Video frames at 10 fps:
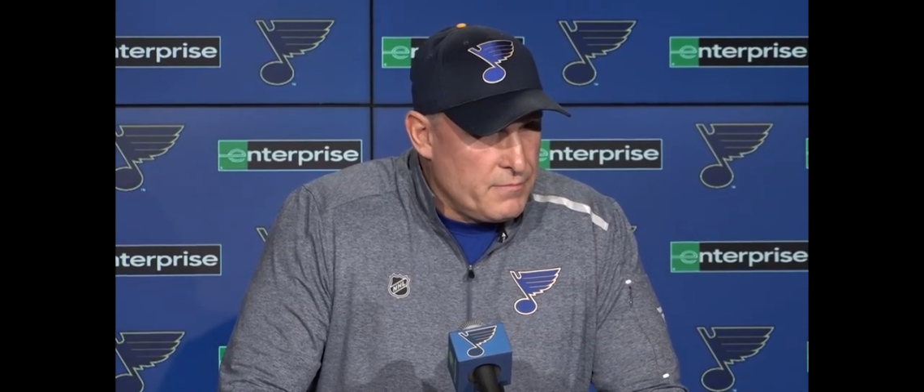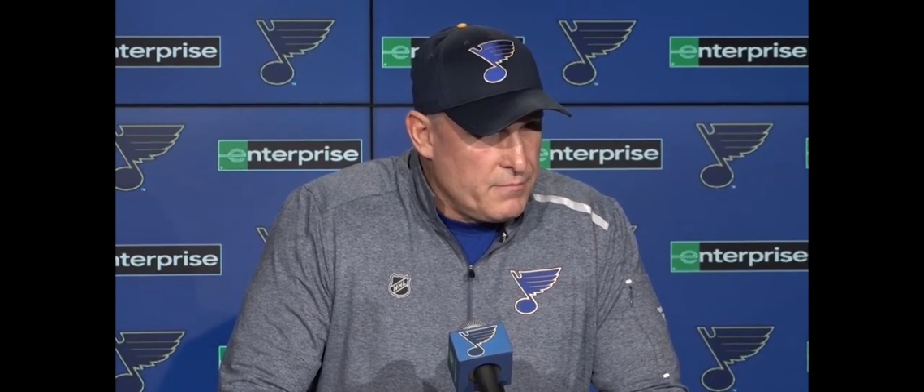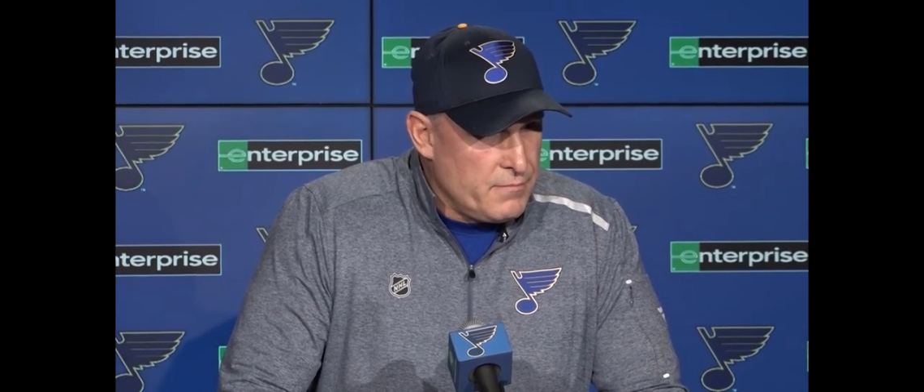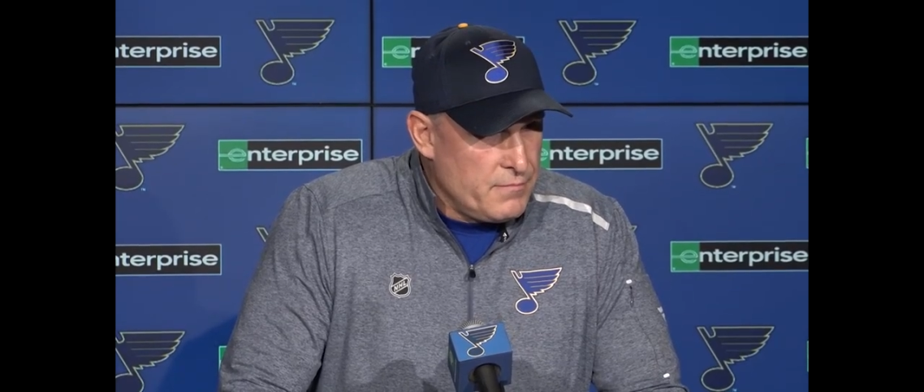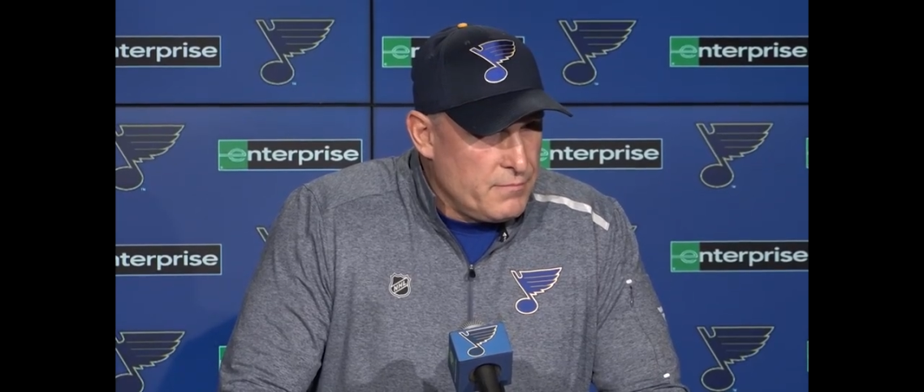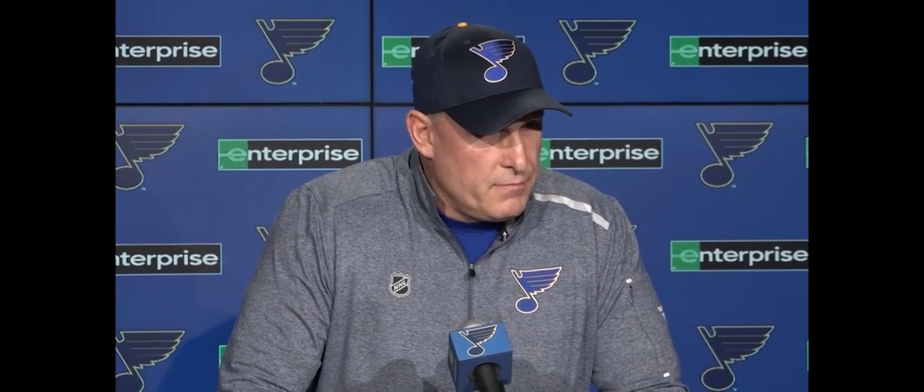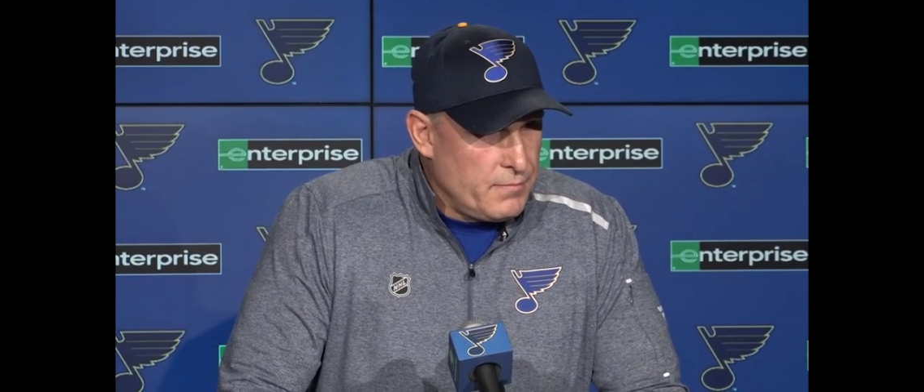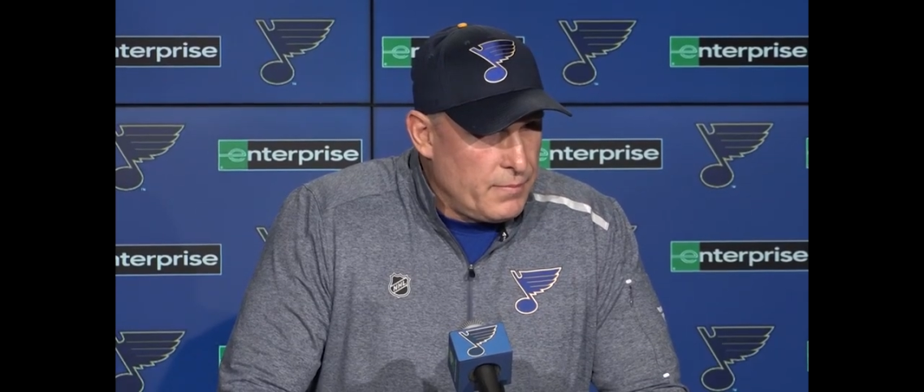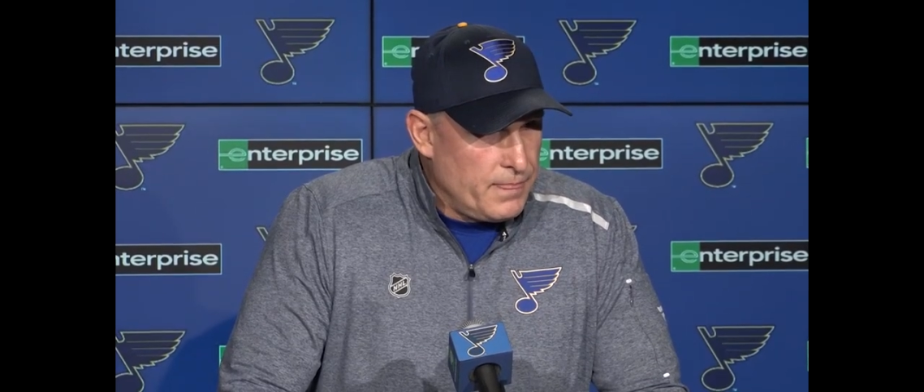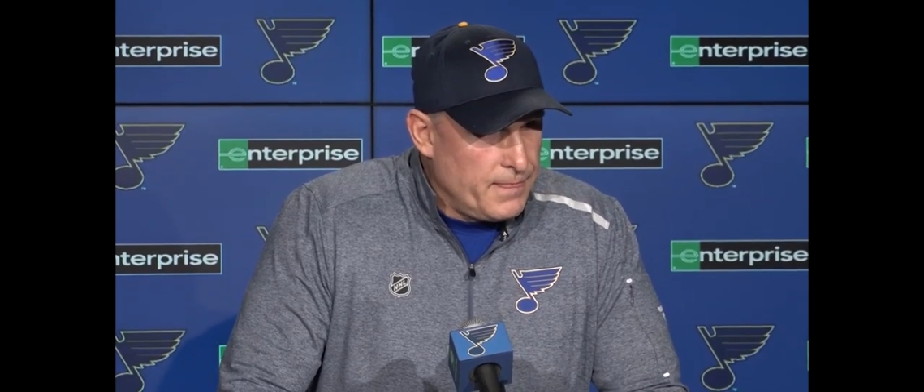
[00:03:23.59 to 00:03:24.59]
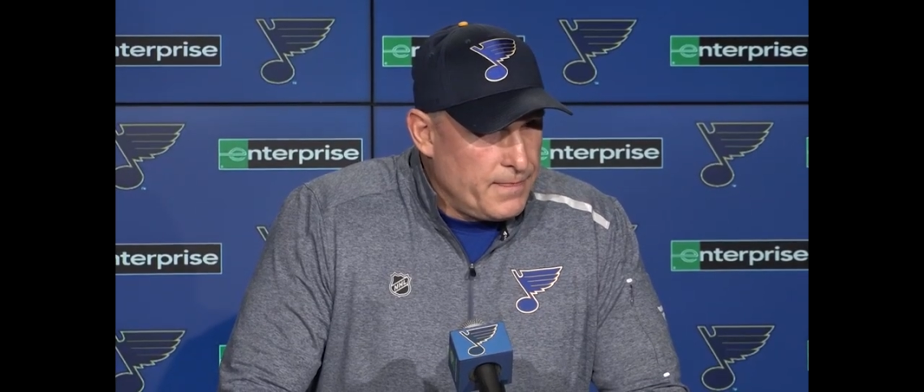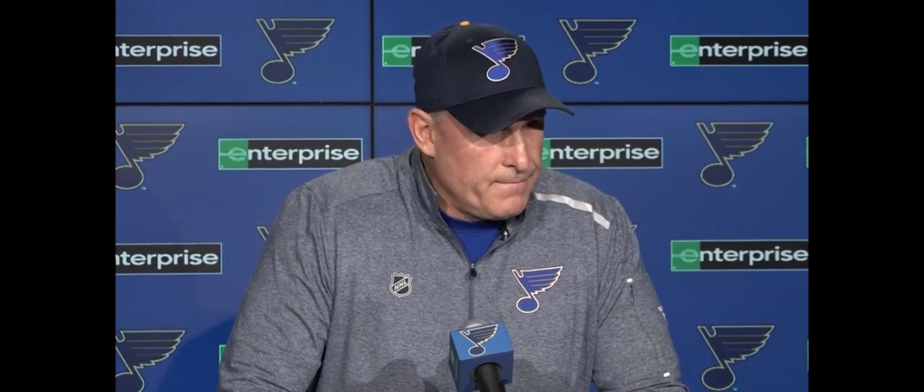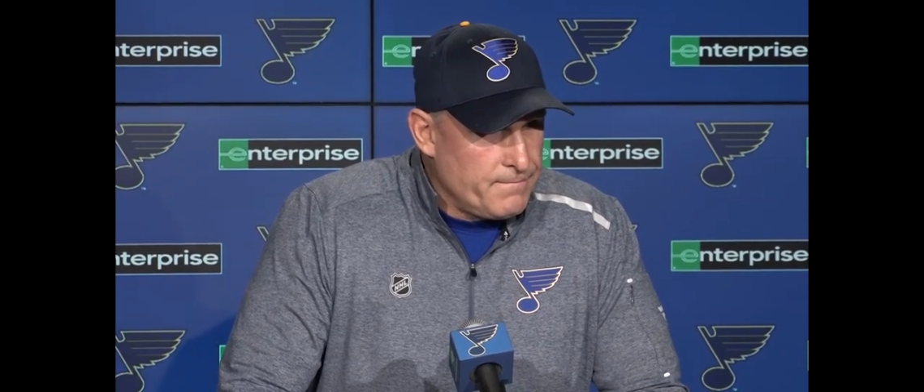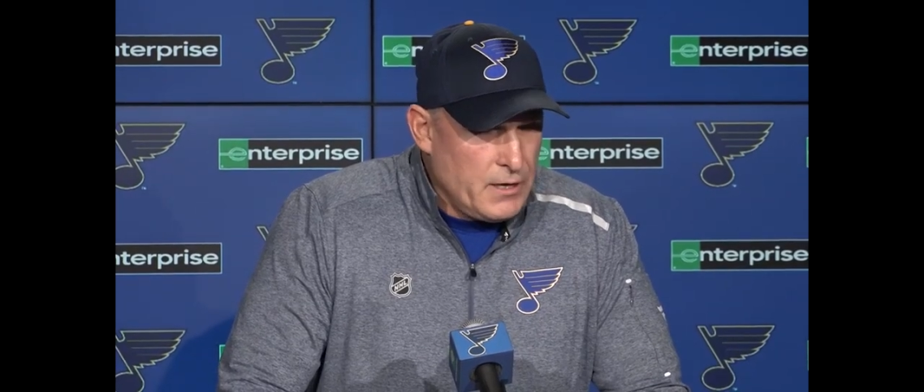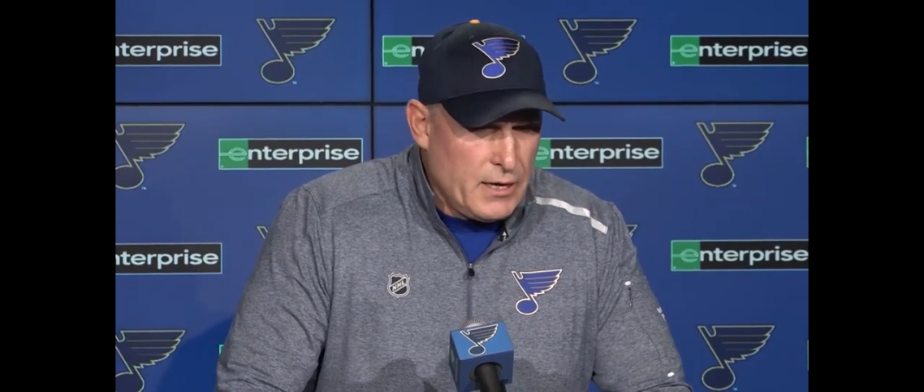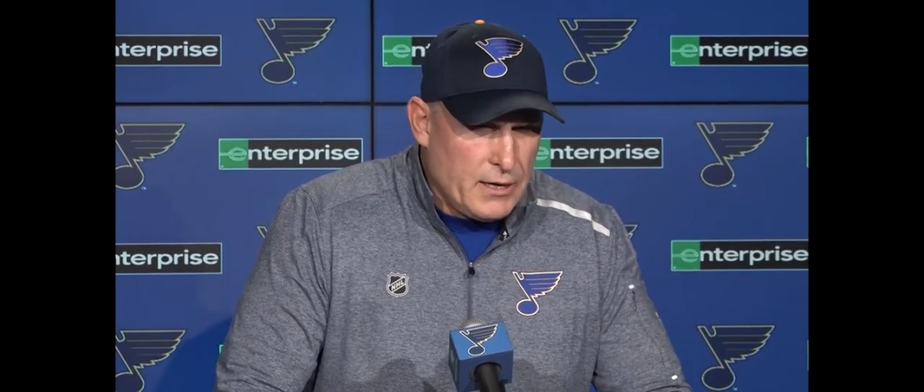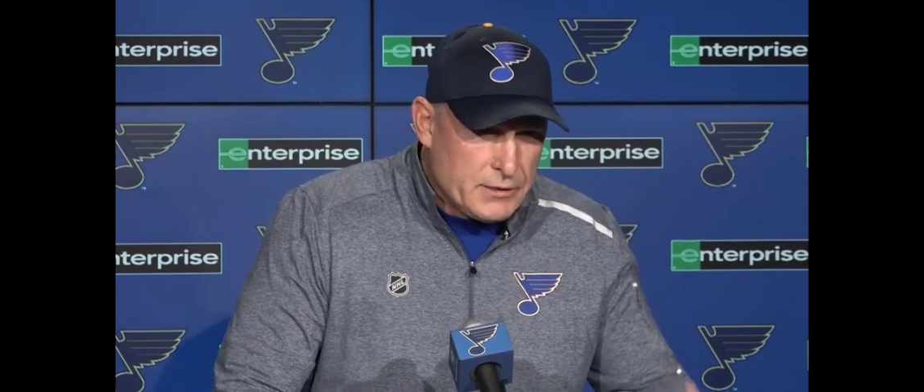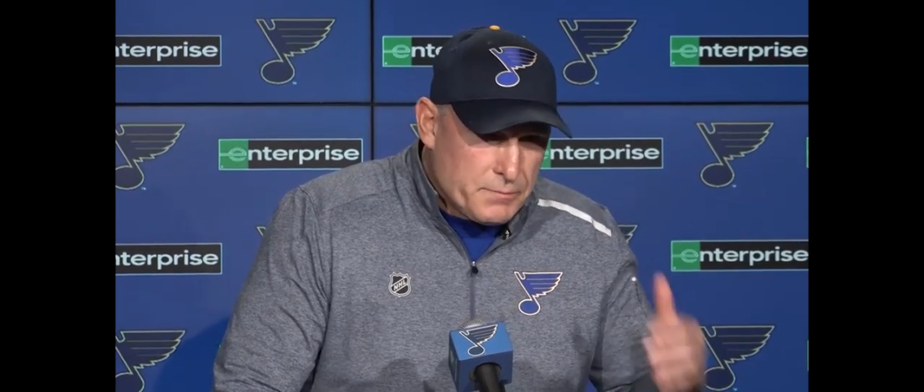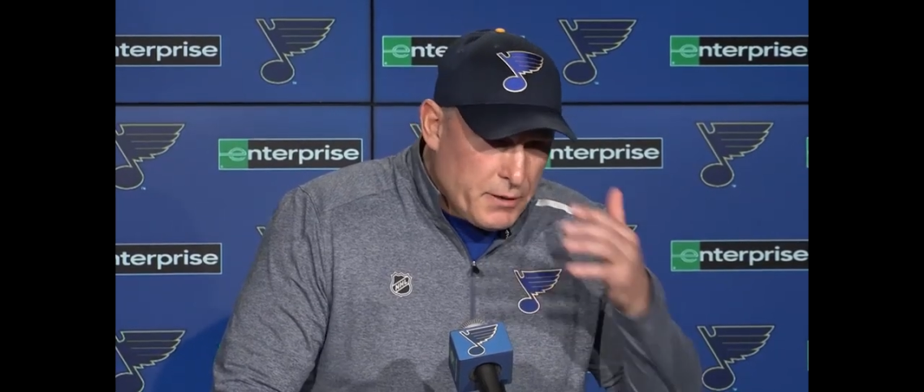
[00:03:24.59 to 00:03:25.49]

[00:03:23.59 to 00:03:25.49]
kind of taken advantage of Yeah, he's